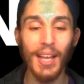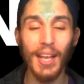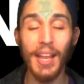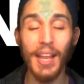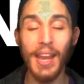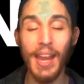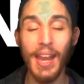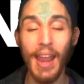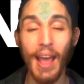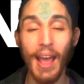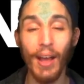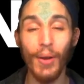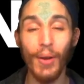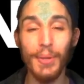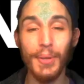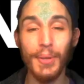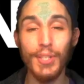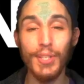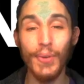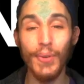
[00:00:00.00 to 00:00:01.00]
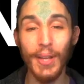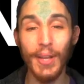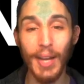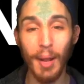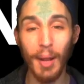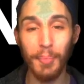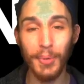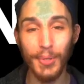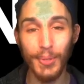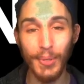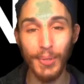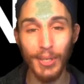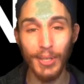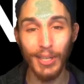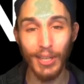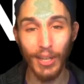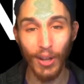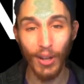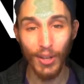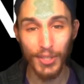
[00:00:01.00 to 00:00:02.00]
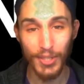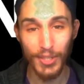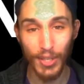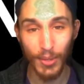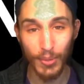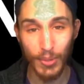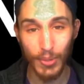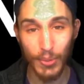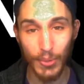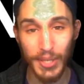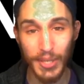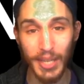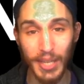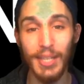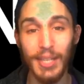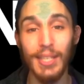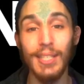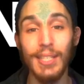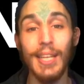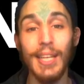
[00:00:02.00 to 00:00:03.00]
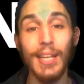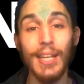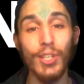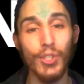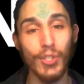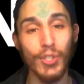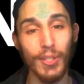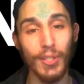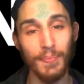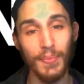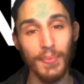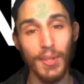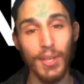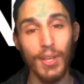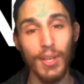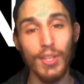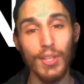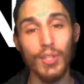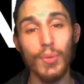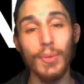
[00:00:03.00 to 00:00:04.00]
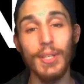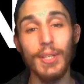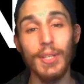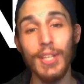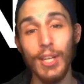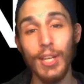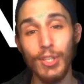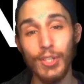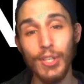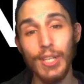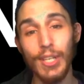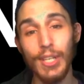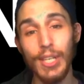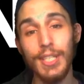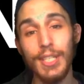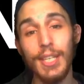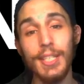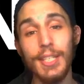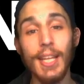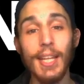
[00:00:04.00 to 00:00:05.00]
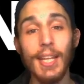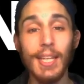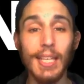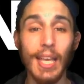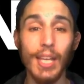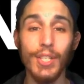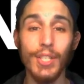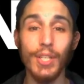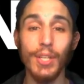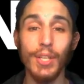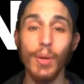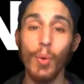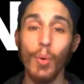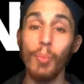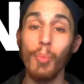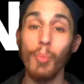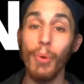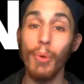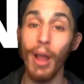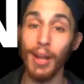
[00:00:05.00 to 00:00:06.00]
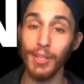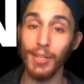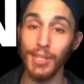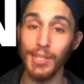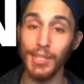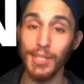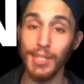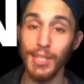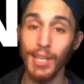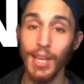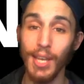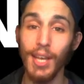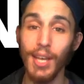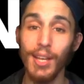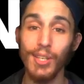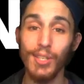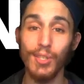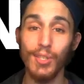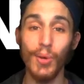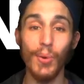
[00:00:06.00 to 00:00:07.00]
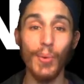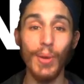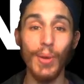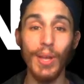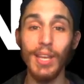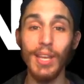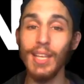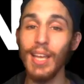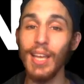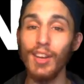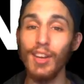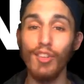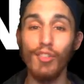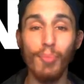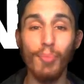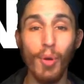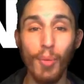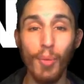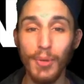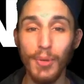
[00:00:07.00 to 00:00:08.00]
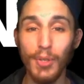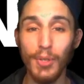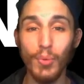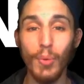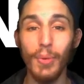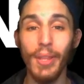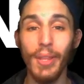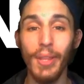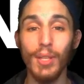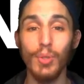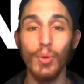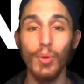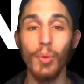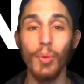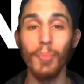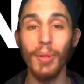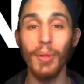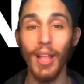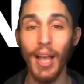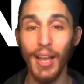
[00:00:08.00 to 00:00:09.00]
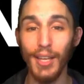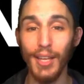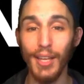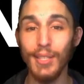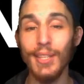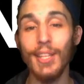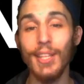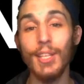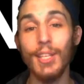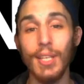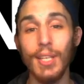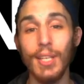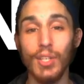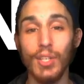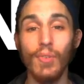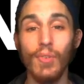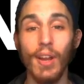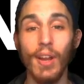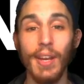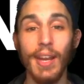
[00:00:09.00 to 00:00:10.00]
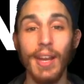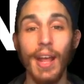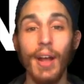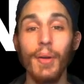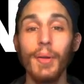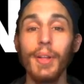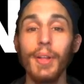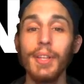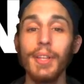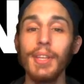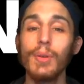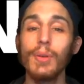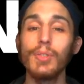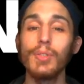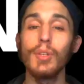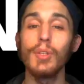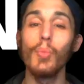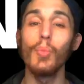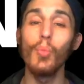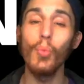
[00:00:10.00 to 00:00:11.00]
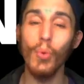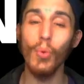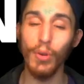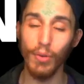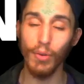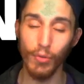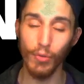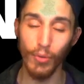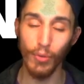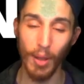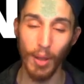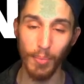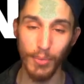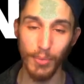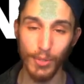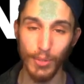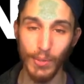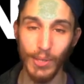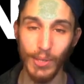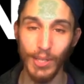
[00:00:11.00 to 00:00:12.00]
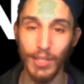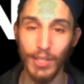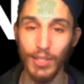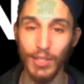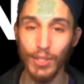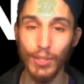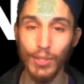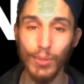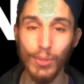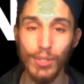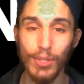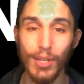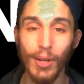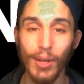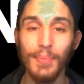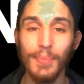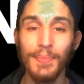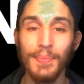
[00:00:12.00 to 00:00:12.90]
Now is a great opportunity also to set an intention. So an intention is a dedication or practice. So any kind of purpose we would like to apply to this session right now, that was a wonderful opportunity to do so.